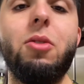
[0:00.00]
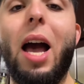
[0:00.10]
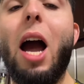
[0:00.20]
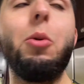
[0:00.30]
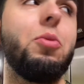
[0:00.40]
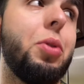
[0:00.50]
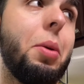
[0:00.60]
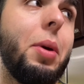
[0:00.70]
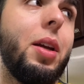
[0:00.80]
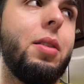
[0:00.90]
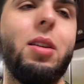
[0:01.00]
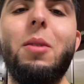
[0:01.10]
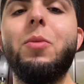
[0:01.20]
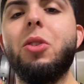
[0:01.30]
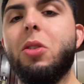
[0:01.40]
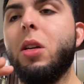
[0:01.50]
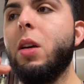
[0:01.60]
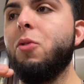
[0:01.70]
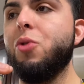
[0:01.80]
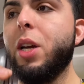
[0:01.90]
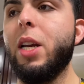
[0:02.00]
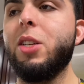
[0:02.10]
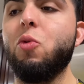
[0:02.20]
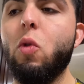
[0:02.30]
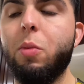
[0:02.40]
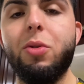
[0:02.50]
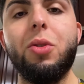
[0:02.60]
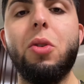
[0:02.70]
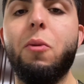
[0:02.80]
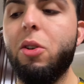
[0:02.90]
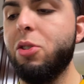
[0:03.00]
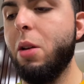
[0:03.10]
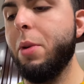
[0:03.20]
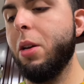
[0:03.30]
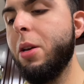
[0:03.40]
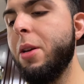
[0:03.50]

So I always put them in it just to drink it nice and warm, because it's good for your stomach.